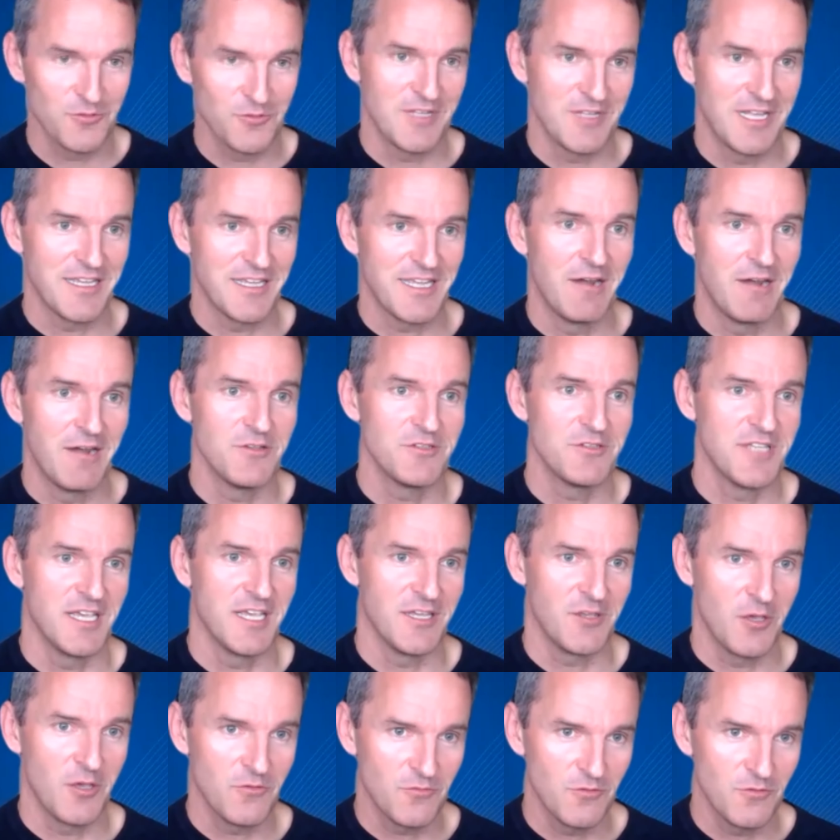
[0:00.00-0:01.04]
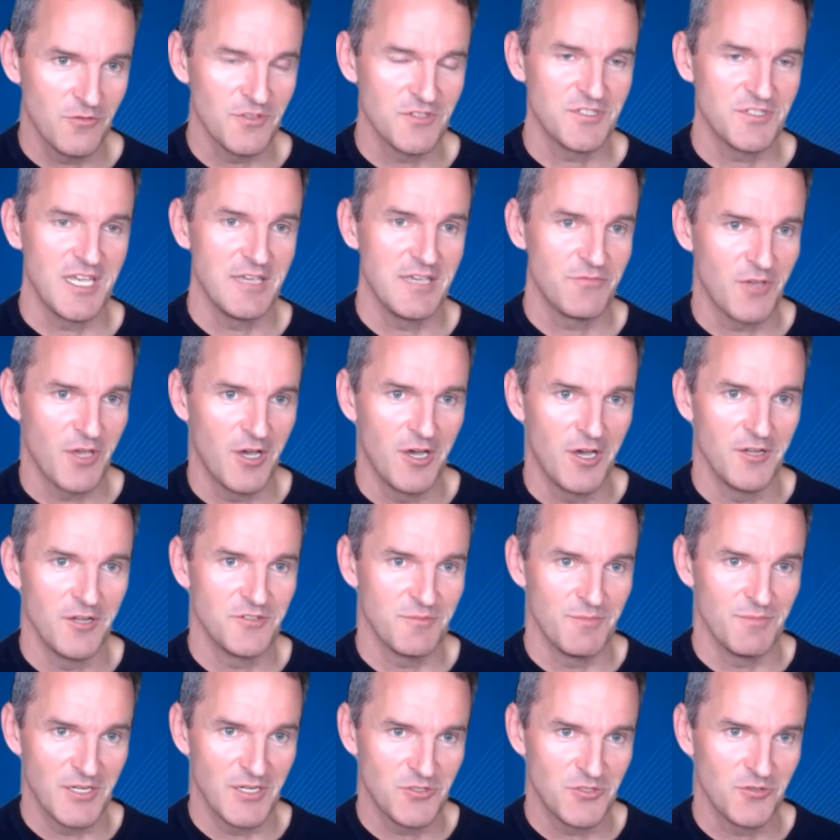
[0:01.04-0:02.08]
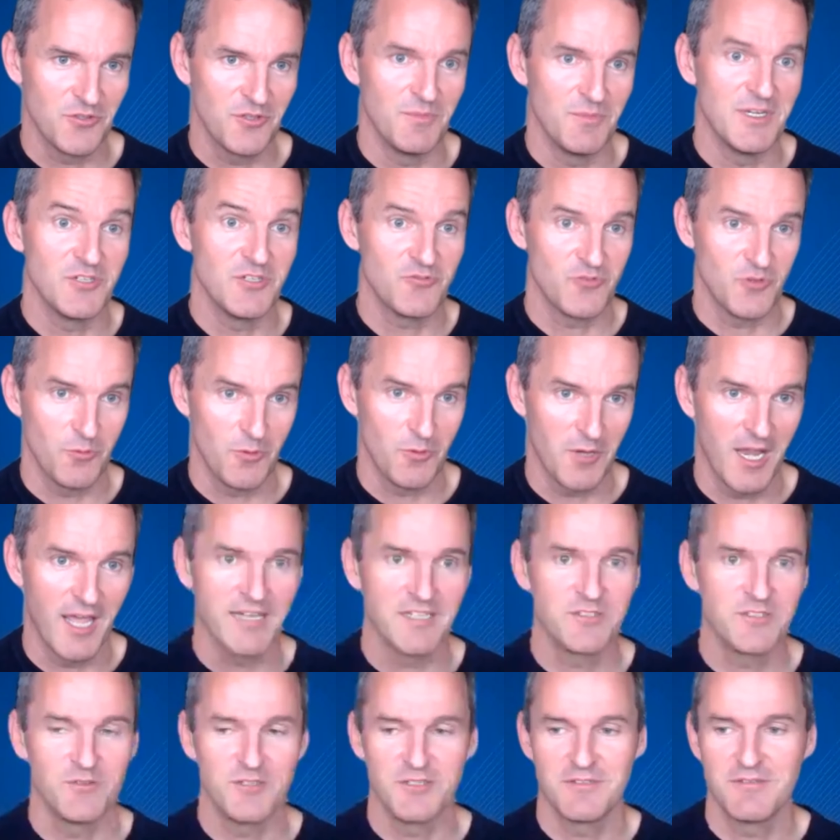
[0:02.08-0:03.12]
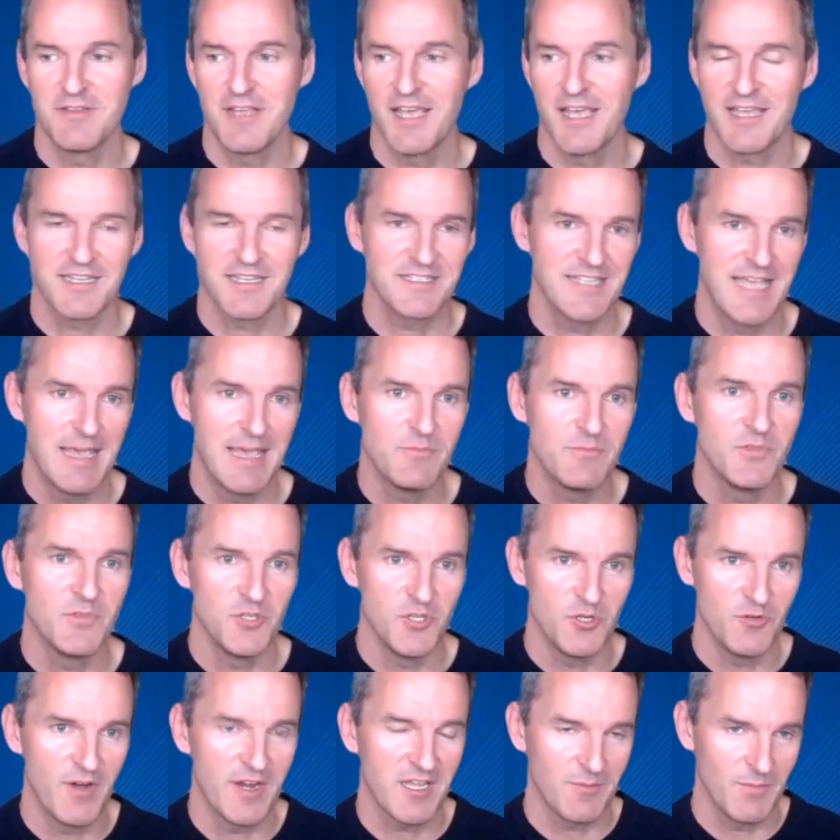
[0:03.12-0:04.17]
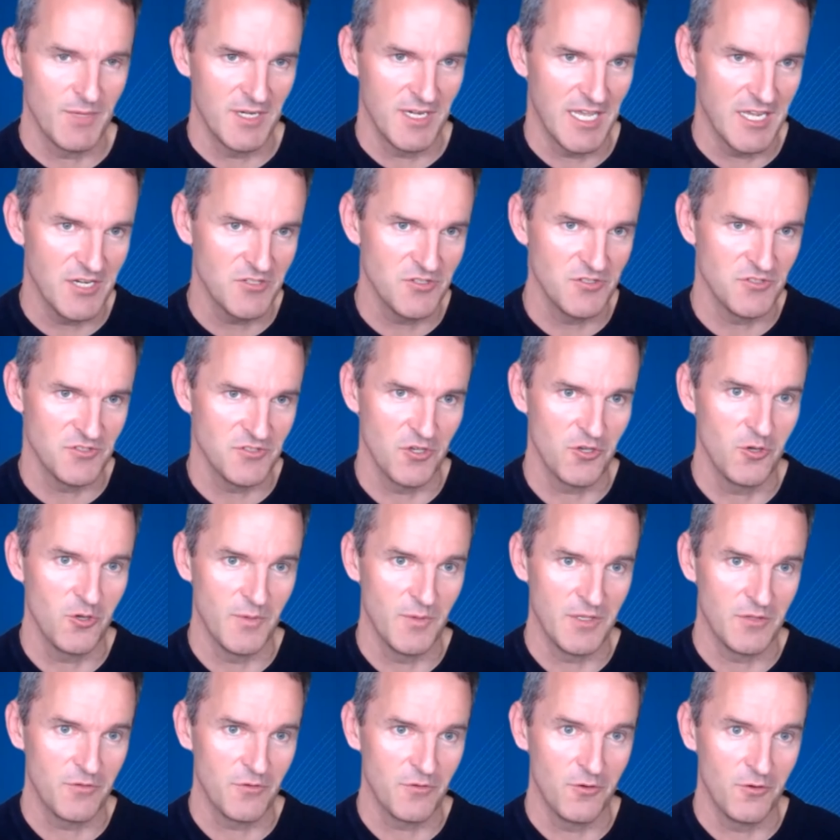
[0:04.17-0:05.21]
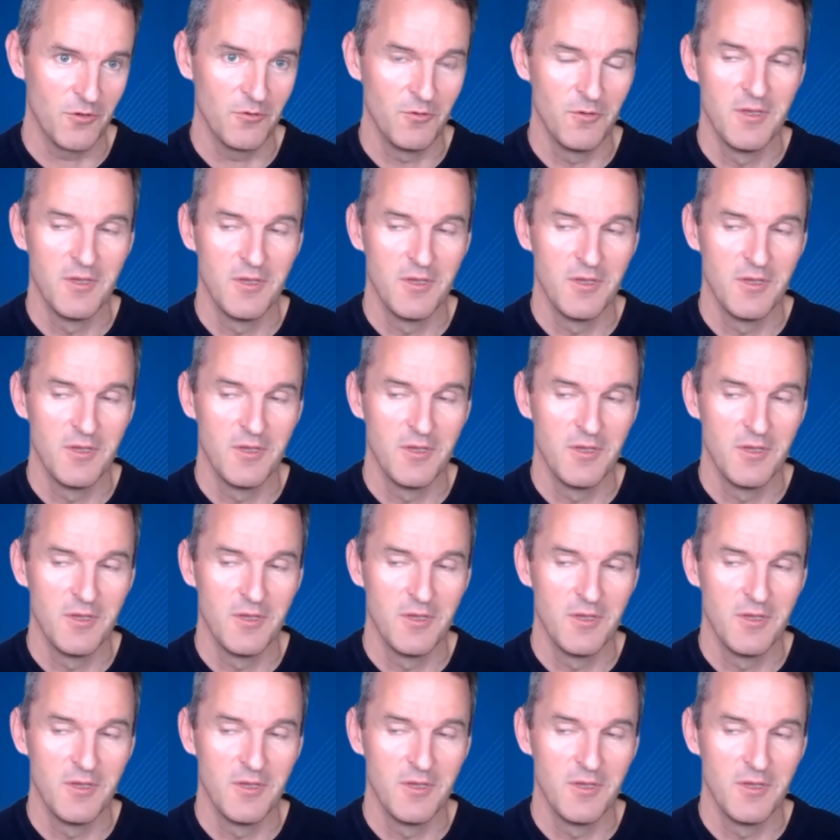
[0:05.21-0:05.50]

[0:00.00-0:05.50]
like Garrett was saying, go through the safeguards and make sure the ministry would like to accept the new recommendations that are coming through.